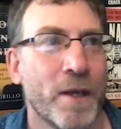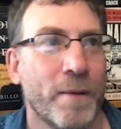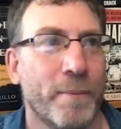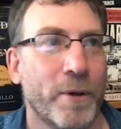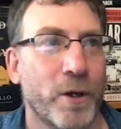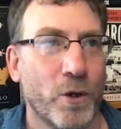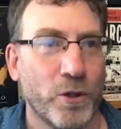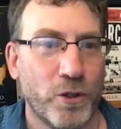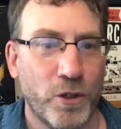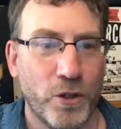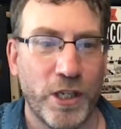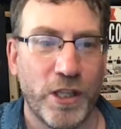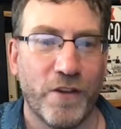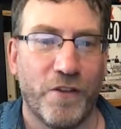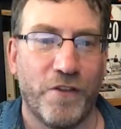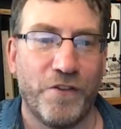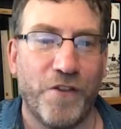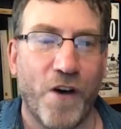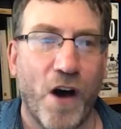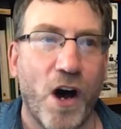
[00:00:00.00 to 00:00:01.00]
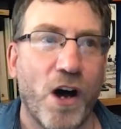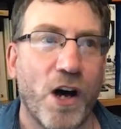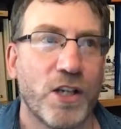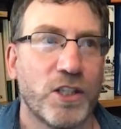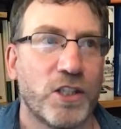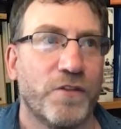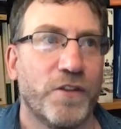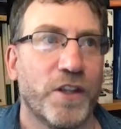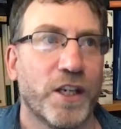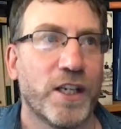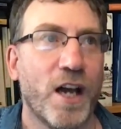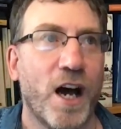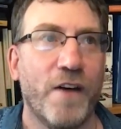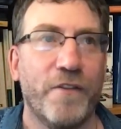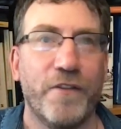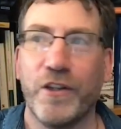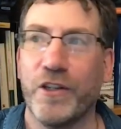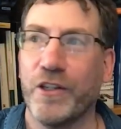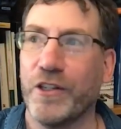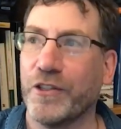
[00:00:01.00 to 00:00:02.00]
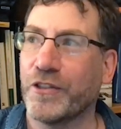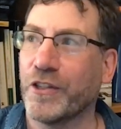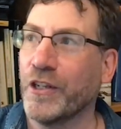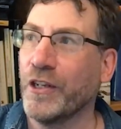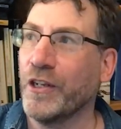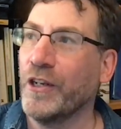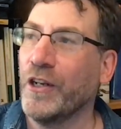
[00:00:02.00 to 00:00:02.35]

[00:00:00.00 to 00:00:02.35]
But also you see the farce of the governors.